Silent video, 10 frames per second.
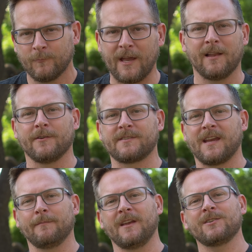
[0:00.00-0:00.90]
Well, hello,
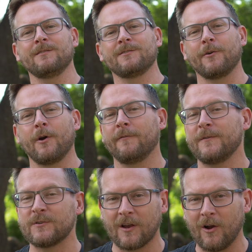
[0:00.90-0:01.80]
Scam Nation. Don't know if
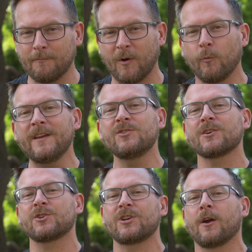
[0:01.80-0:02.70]
you saw it, but we
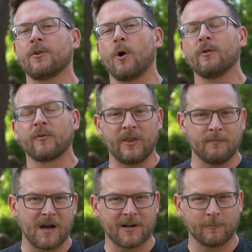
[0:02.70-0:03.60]
just shared over on
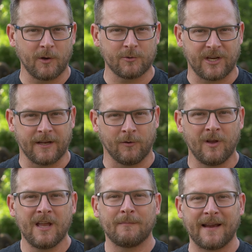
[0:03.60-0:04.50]
the Modern Rogue
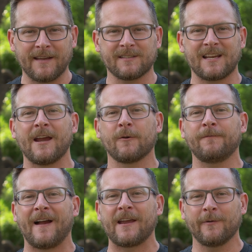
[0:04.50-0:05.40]
channel my entire
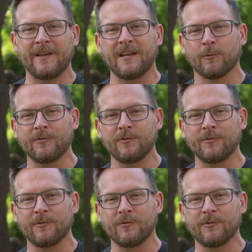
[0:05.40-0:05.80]
fire eating